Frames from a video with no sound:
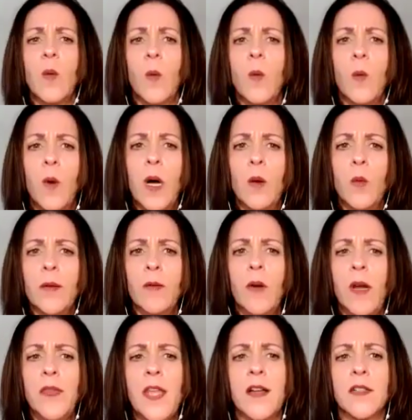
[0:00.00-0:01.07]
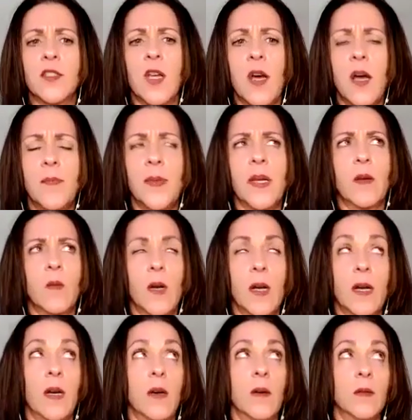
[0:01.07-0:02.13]
well, we're on that topic.
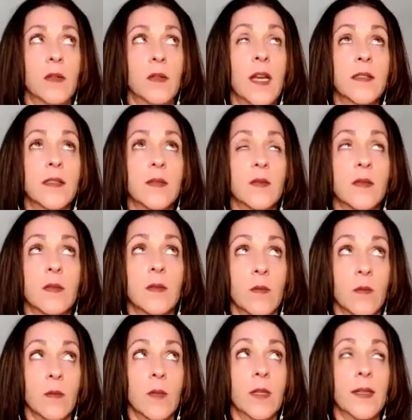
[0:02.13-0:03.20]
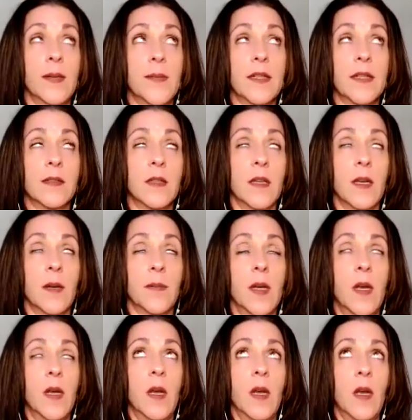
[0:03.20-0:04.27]
Wow, that's really messed up.
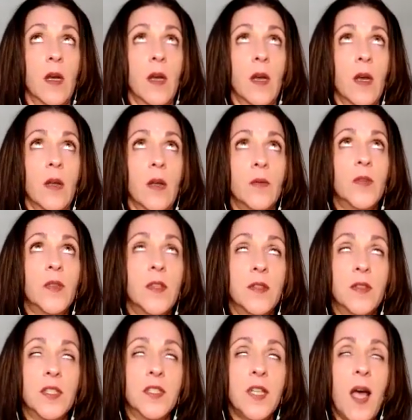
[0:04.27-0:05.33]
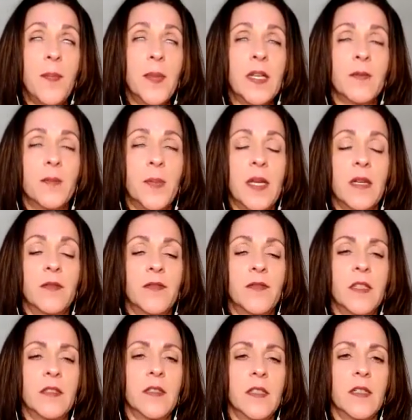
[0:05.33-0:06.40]
The topic of
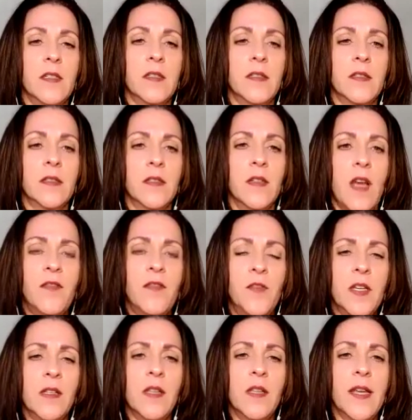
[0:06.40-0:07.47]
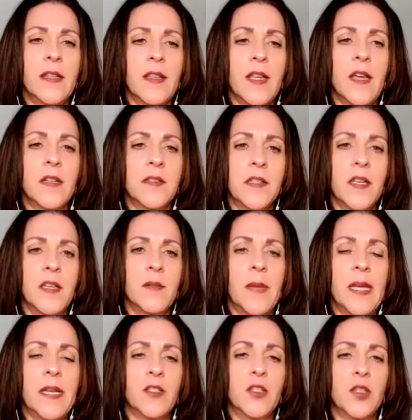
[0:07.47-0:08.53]
pedophilia, I feel like that has hit
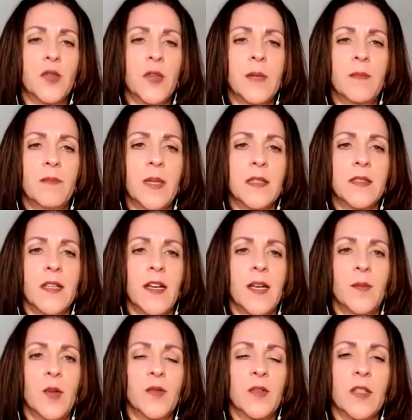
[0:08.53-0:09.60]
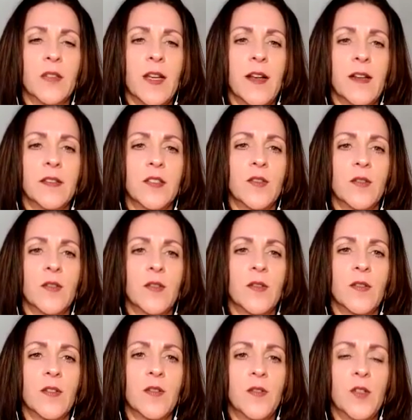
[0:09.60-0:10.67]
mainstream big time over the last
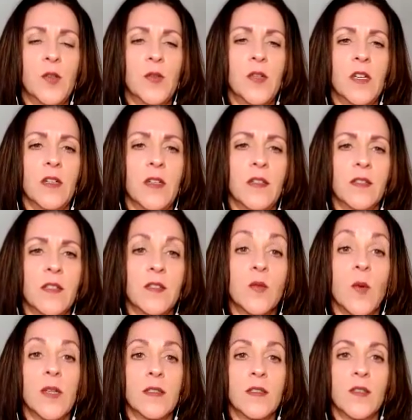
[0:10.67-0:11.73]
few years, as well as